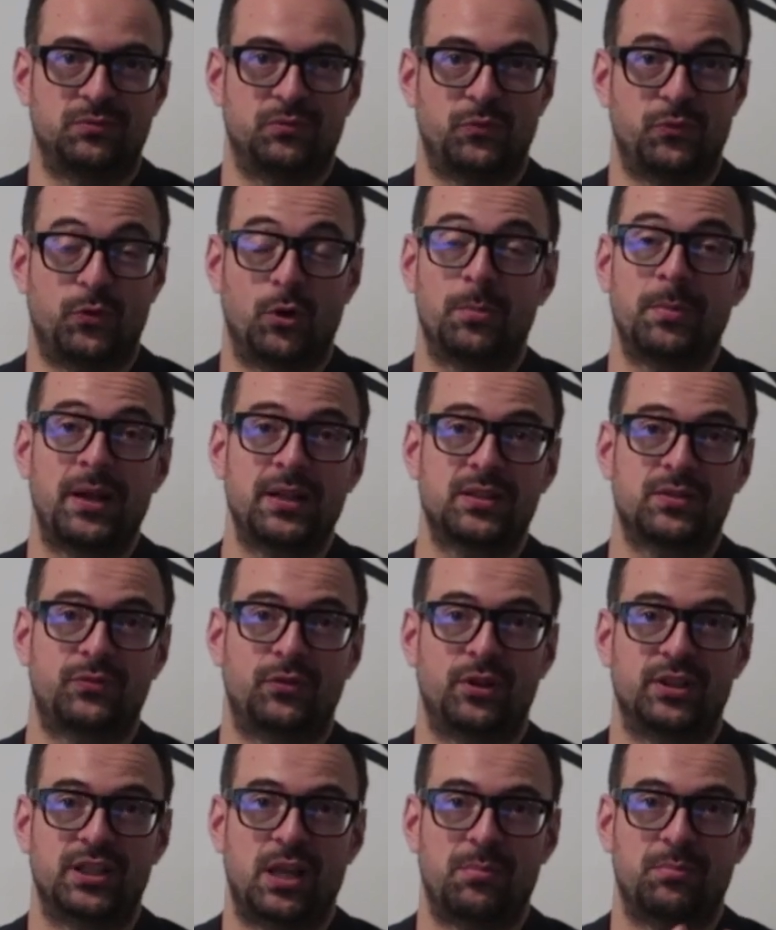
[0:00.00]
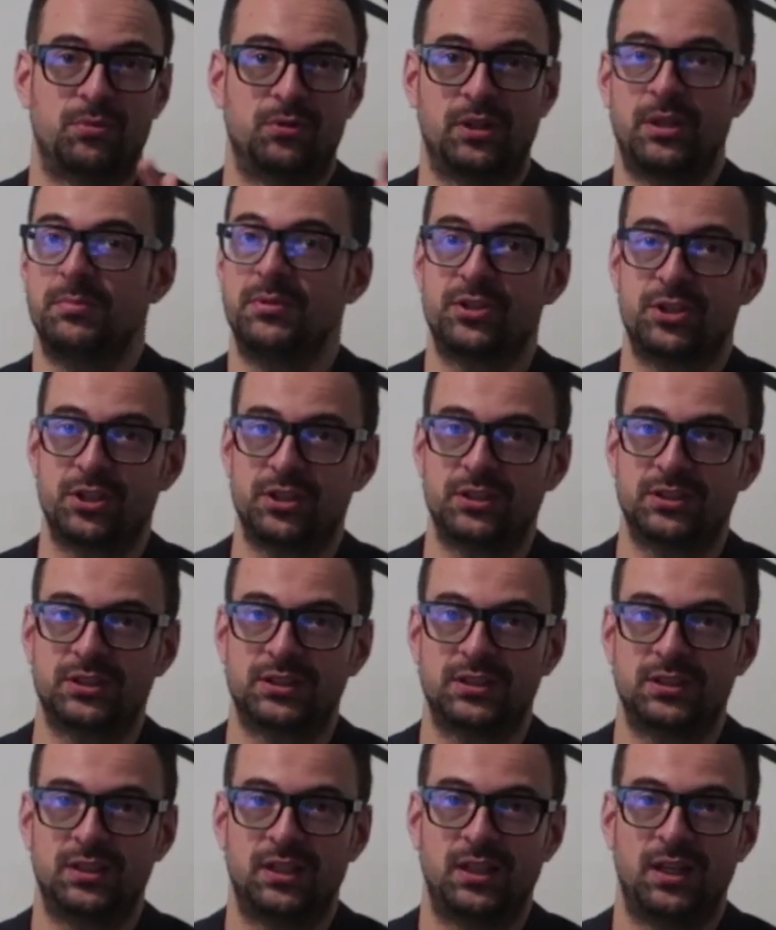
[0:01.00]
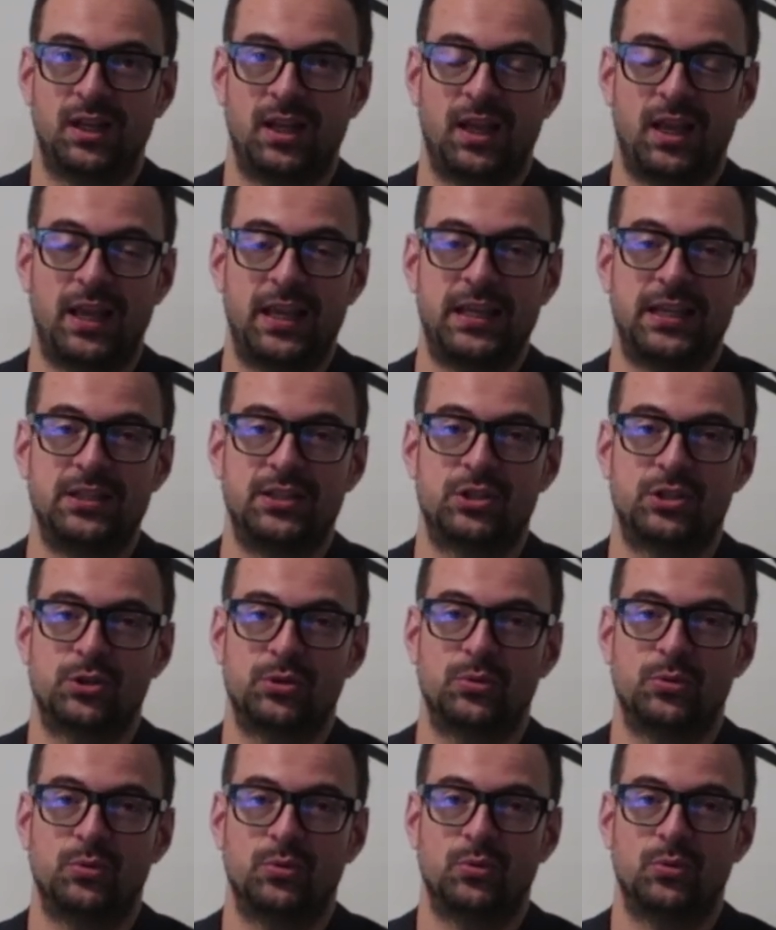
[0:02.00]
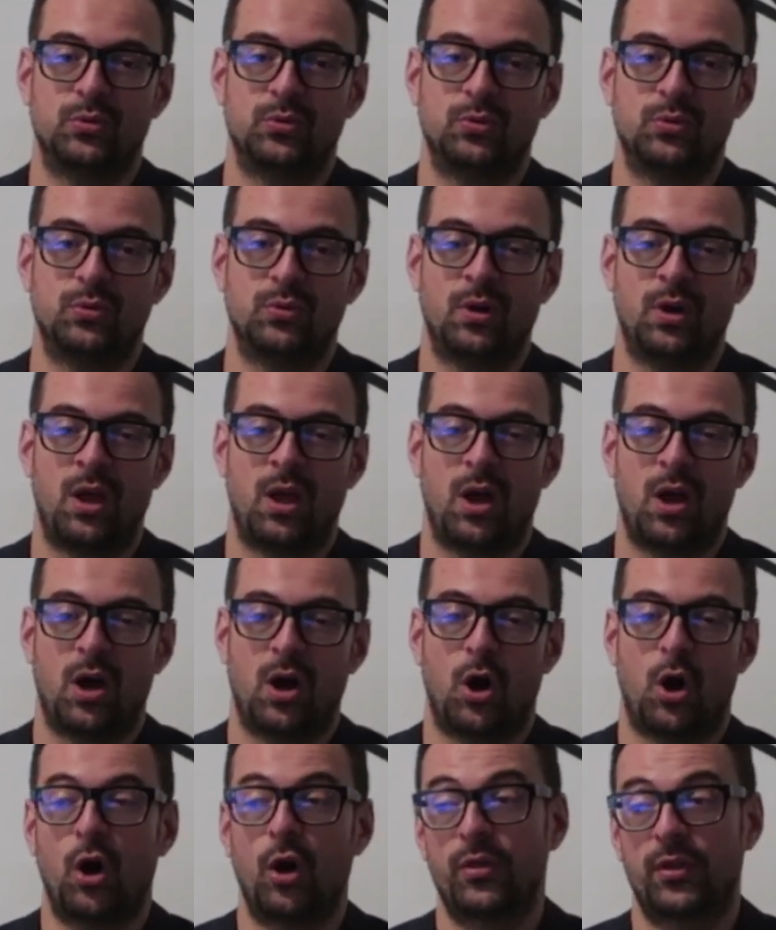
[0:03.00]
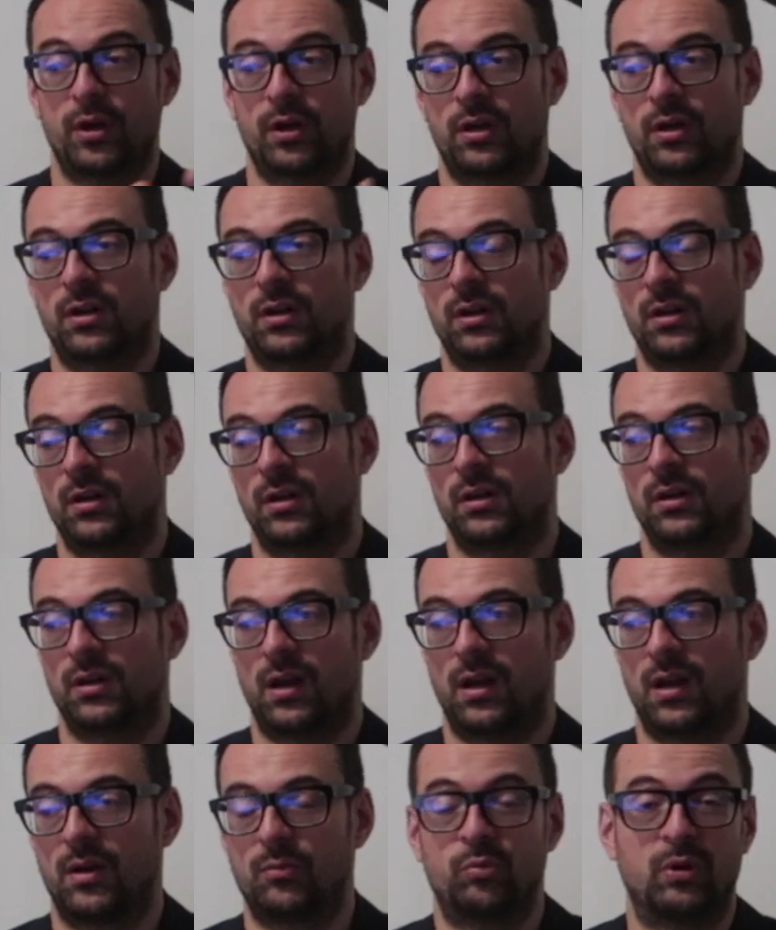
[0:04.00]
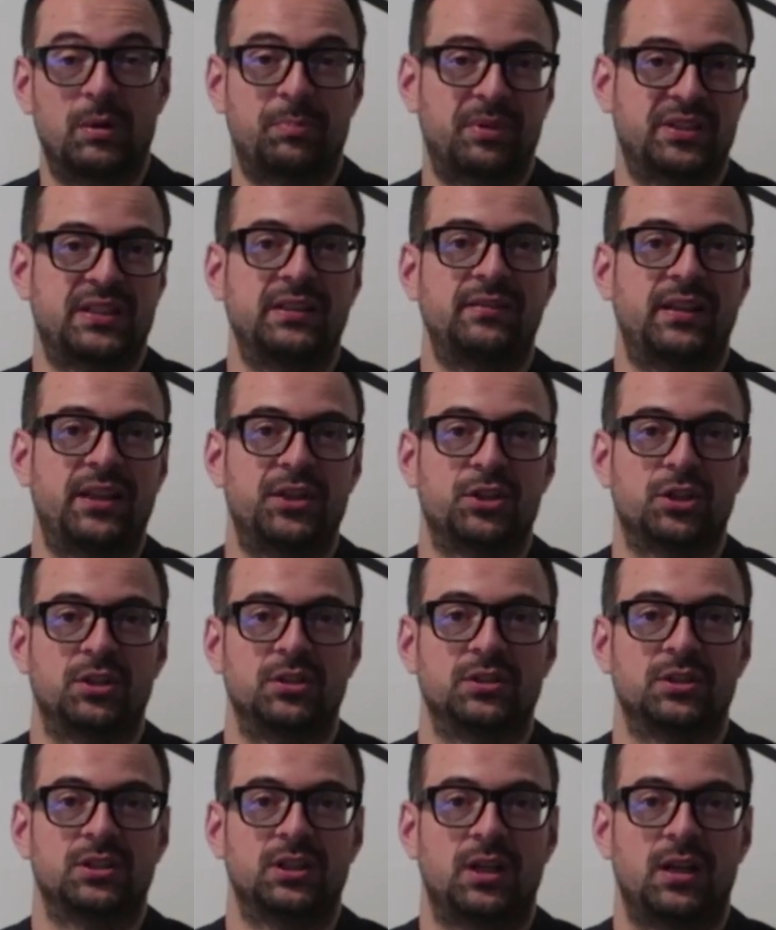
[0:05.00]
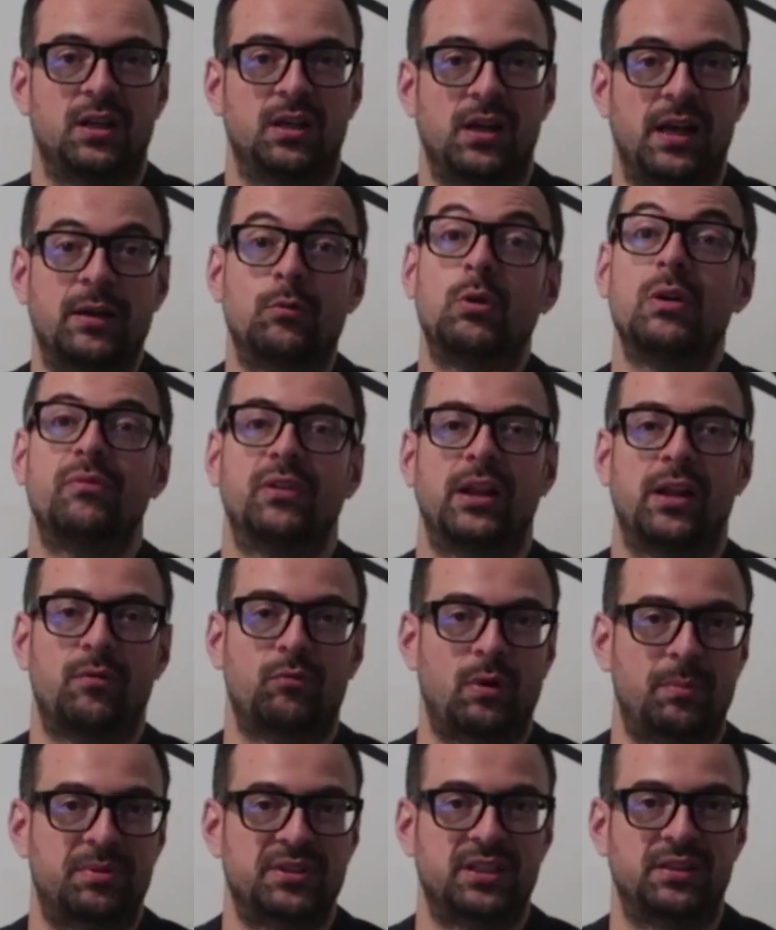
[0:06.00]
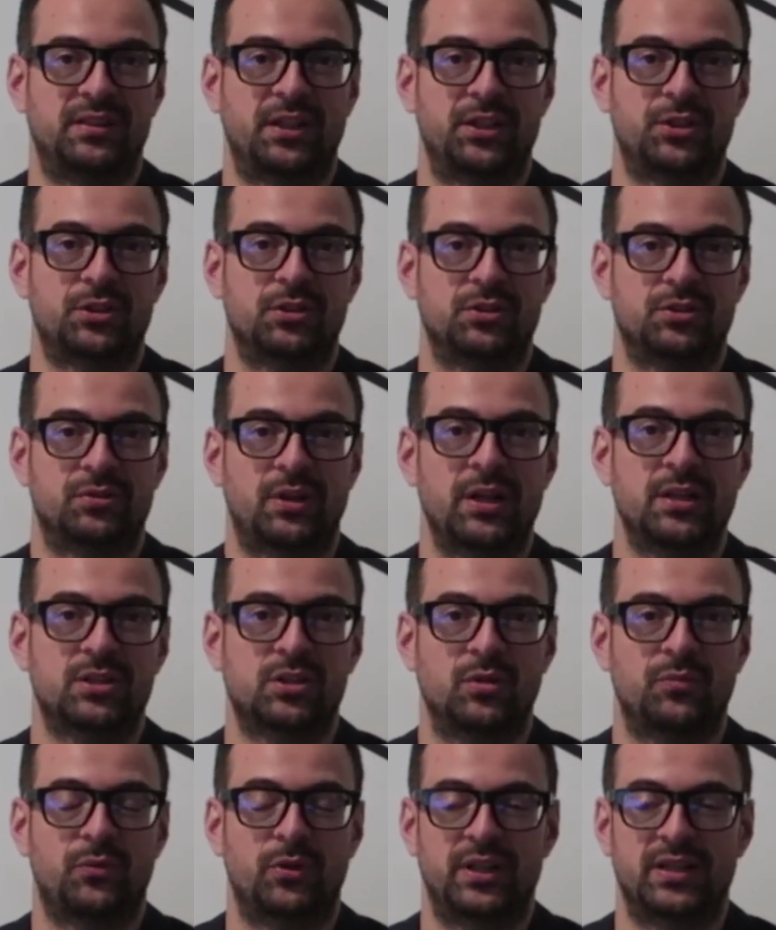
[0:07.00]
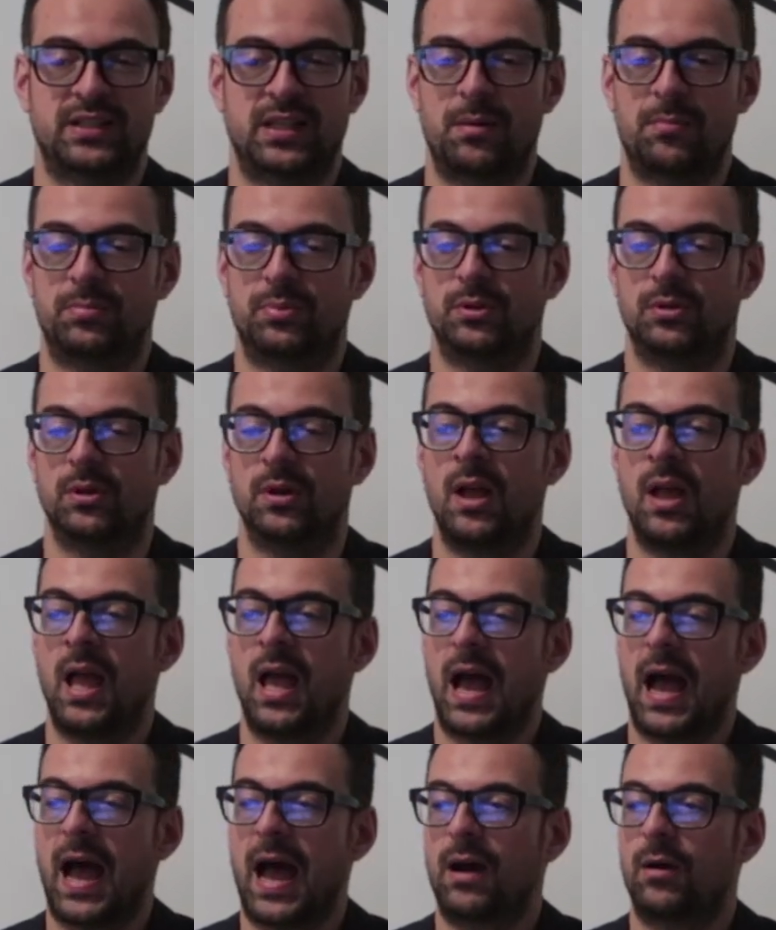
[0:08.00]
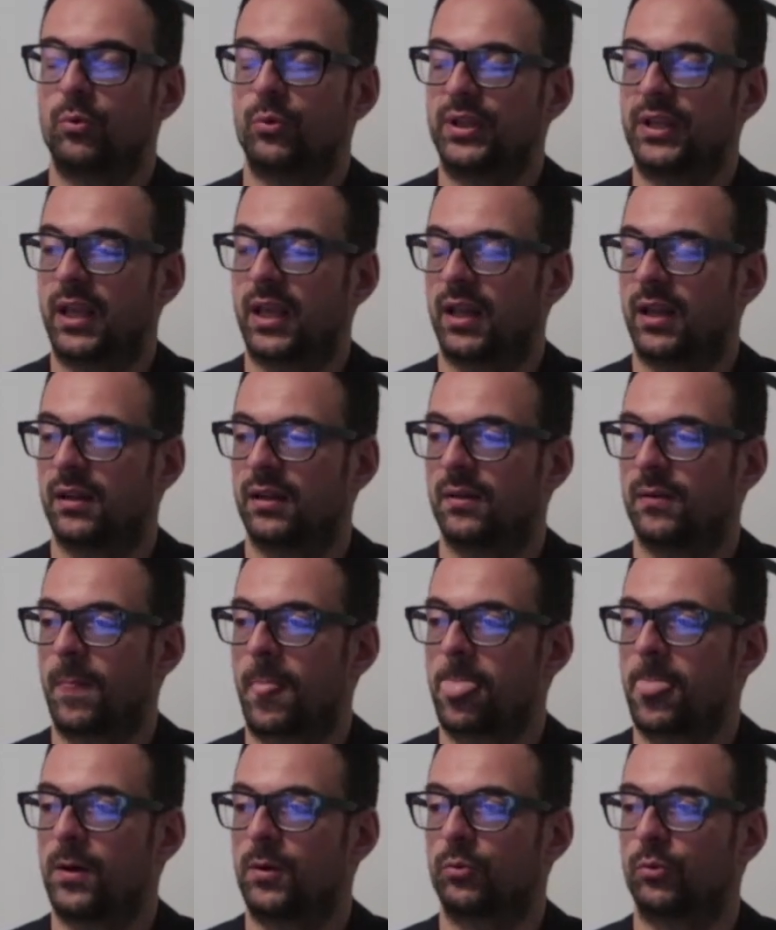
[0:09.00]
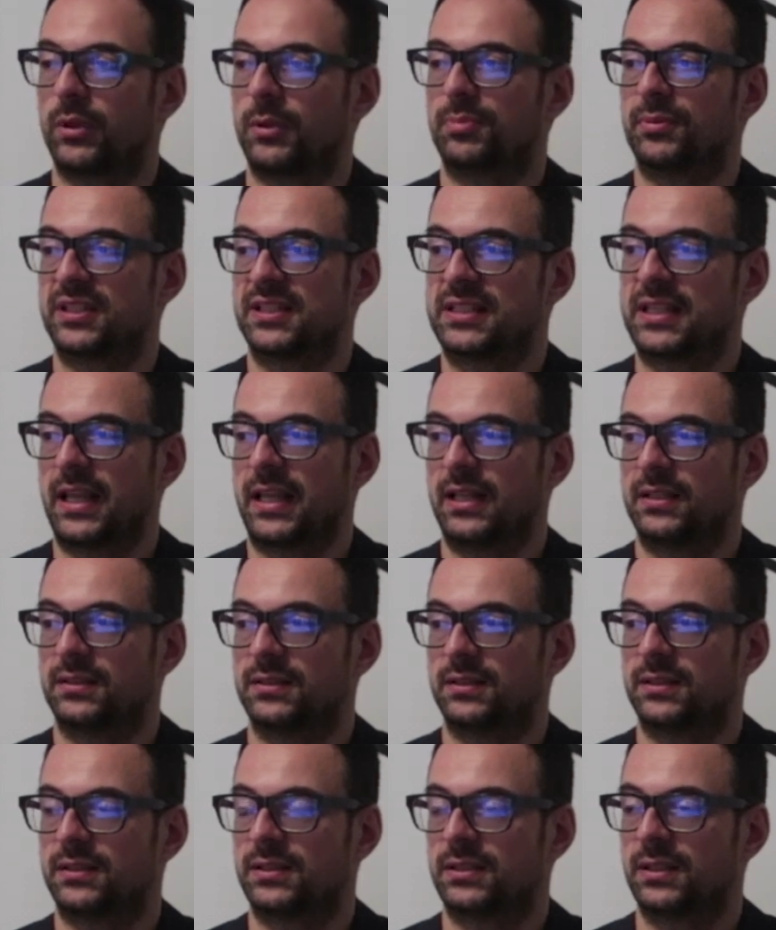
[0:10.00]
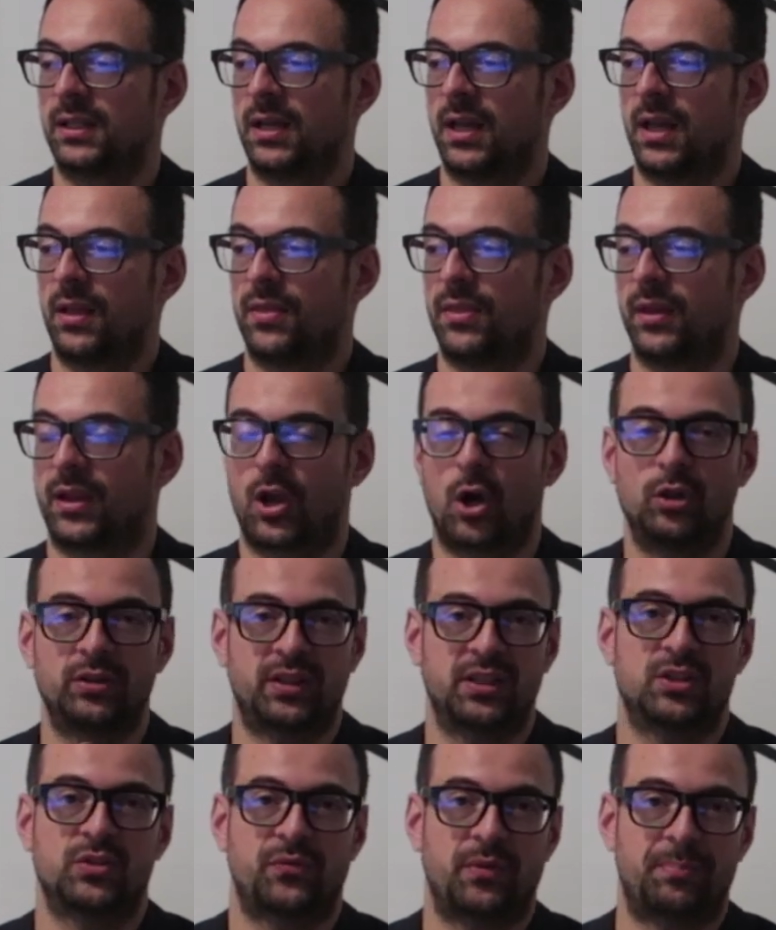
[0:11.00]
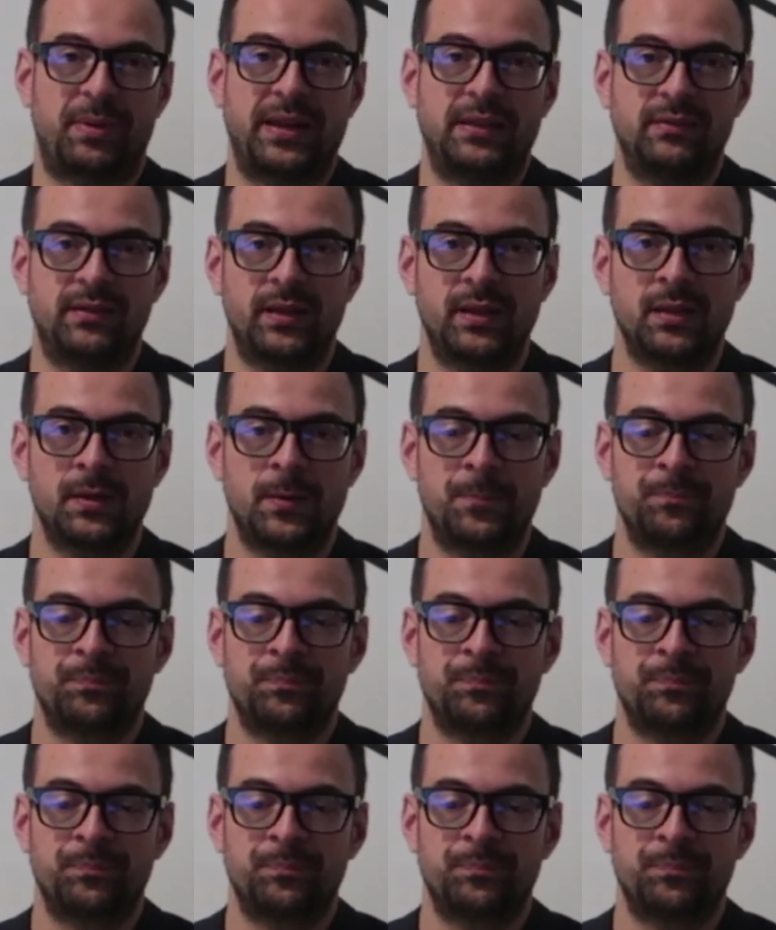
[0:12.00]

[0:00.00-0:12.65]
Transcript: formats, for example, images, into other representations, equivalent representations, right? So for example, how we can represent the contents of a painting